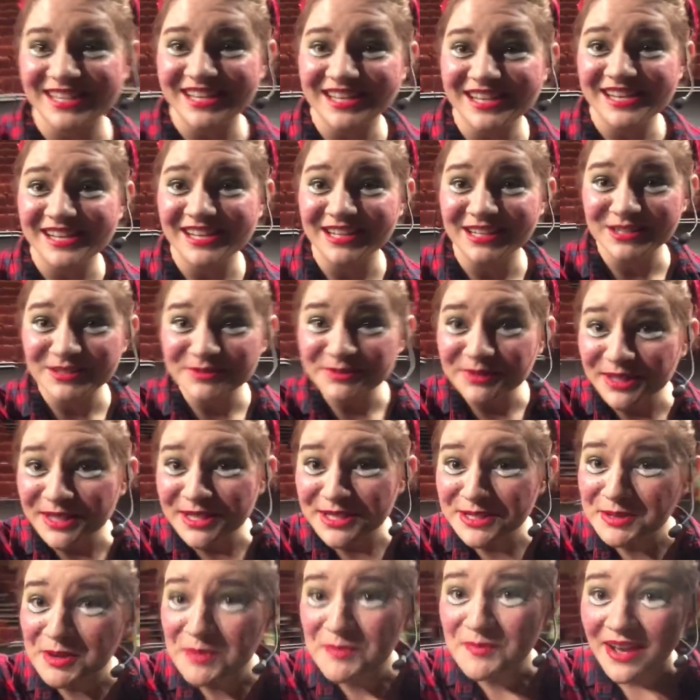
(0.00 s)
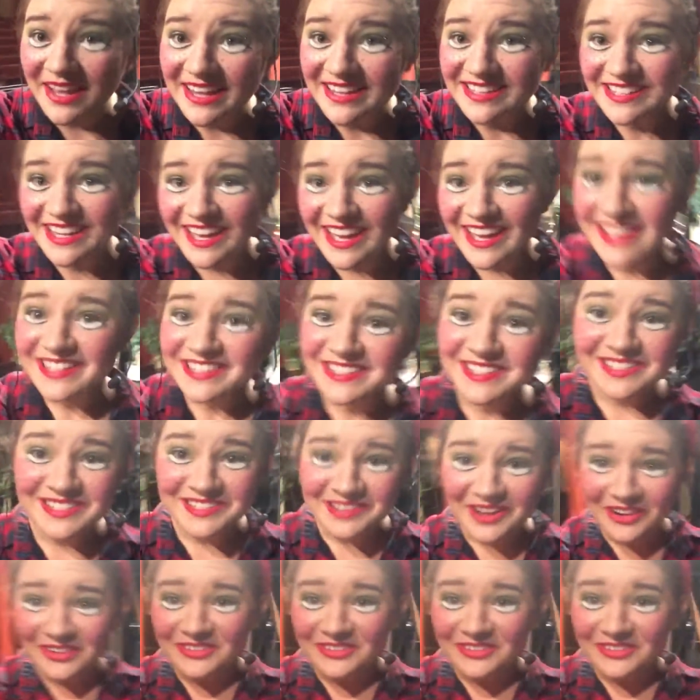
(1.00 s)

is. We're gonna do a mic test. So